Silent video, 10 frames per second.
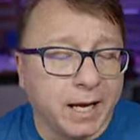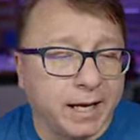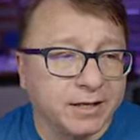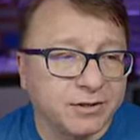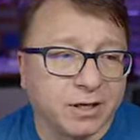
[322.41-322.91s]

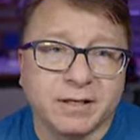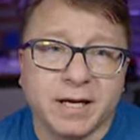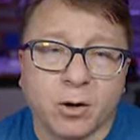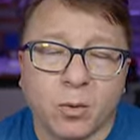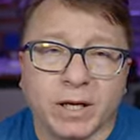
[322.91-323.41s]
and it's going to
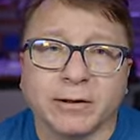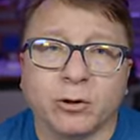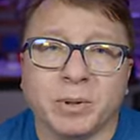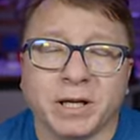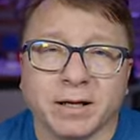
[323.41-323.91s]
take away a
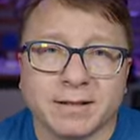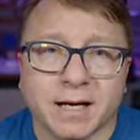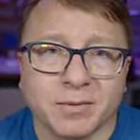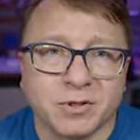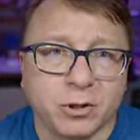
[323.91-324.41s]
little bit at a
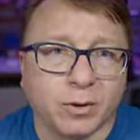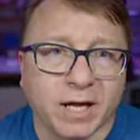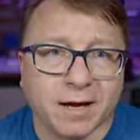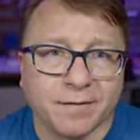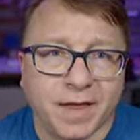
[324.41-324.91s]
time so you don't
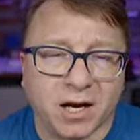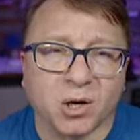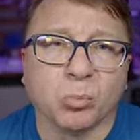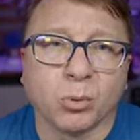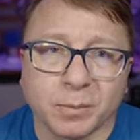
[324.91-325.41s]
have that
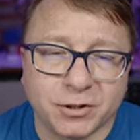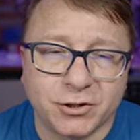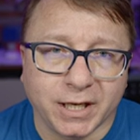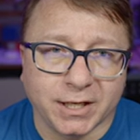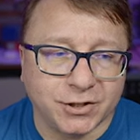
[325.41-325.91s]
abrupt
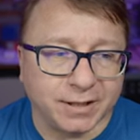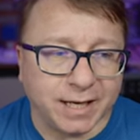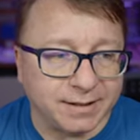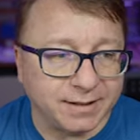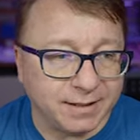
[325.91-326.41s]
change in
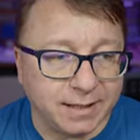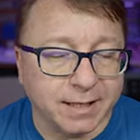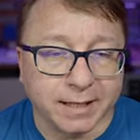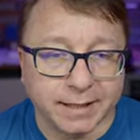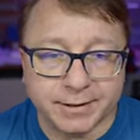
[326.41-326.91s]
that Z
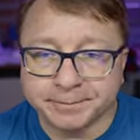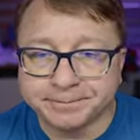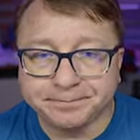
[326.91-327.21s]
height.